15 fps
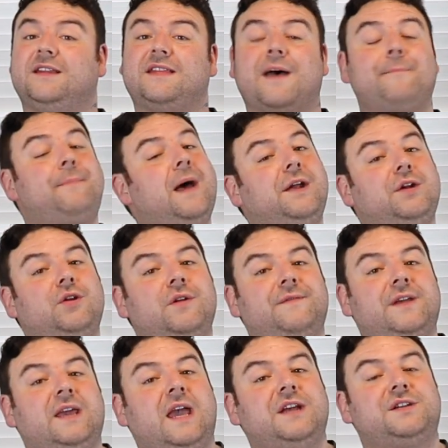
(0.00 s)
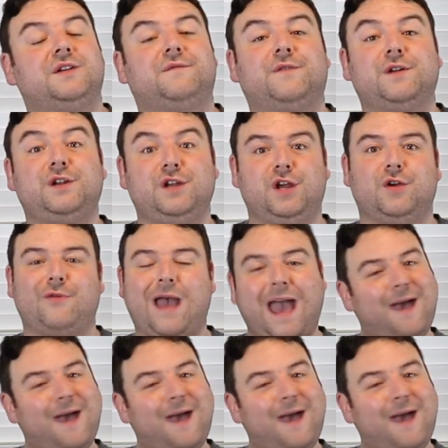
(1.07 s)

hit that bell notification for new